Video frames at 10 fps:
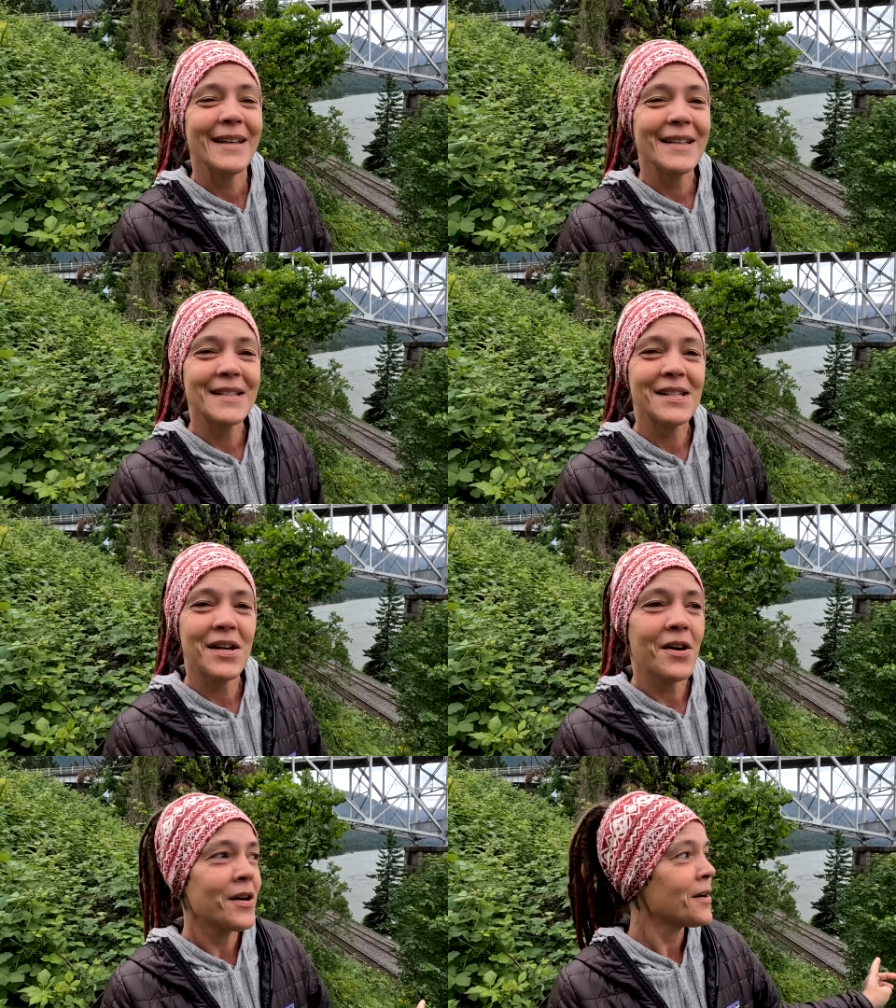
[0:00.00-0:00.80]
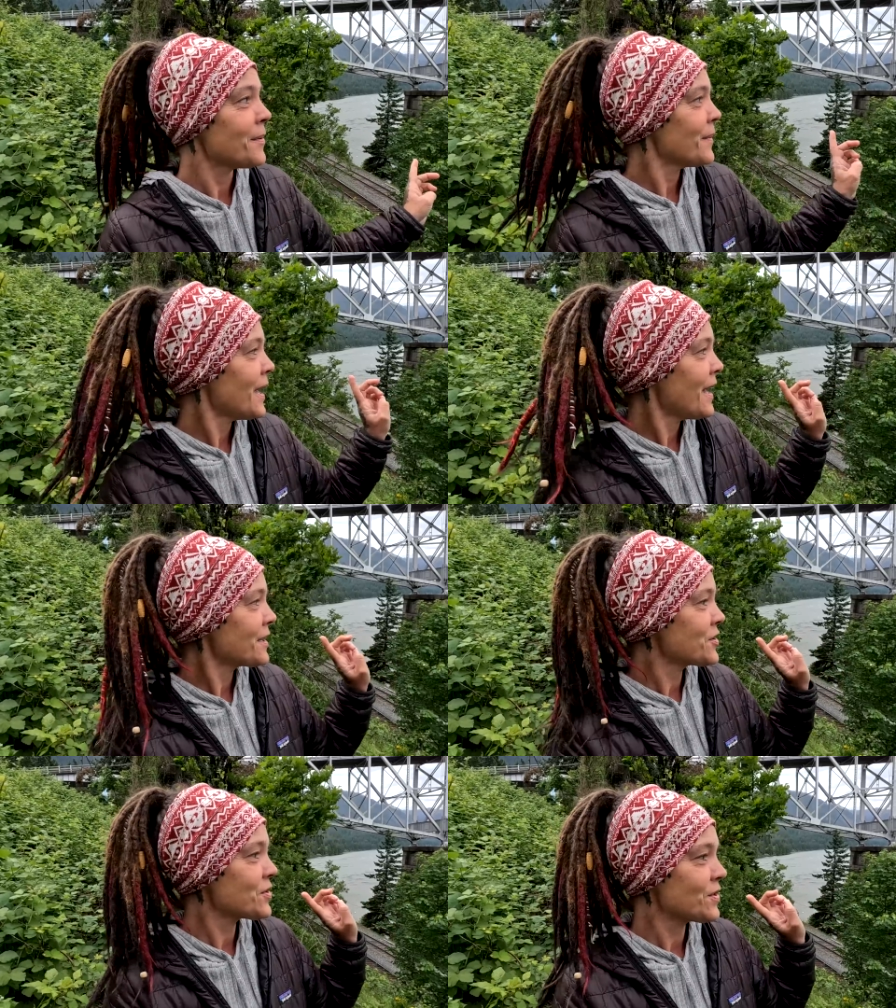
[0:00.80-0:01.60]
it's
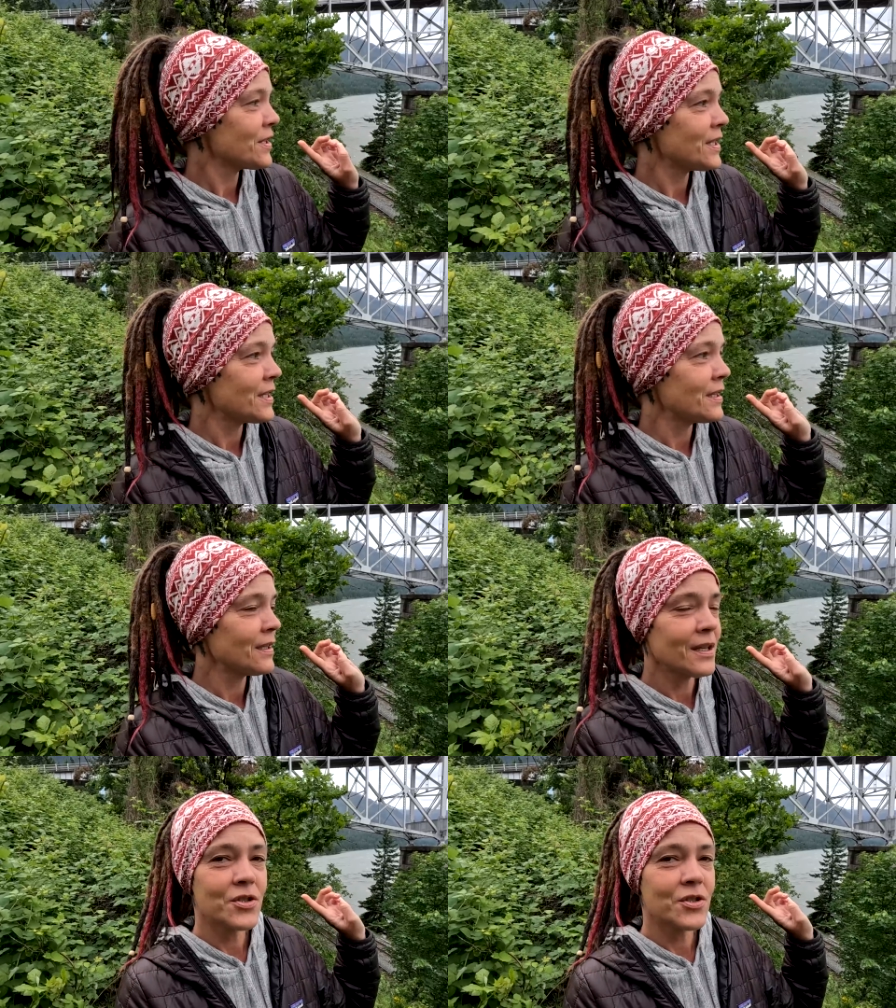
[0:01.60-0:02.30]
actually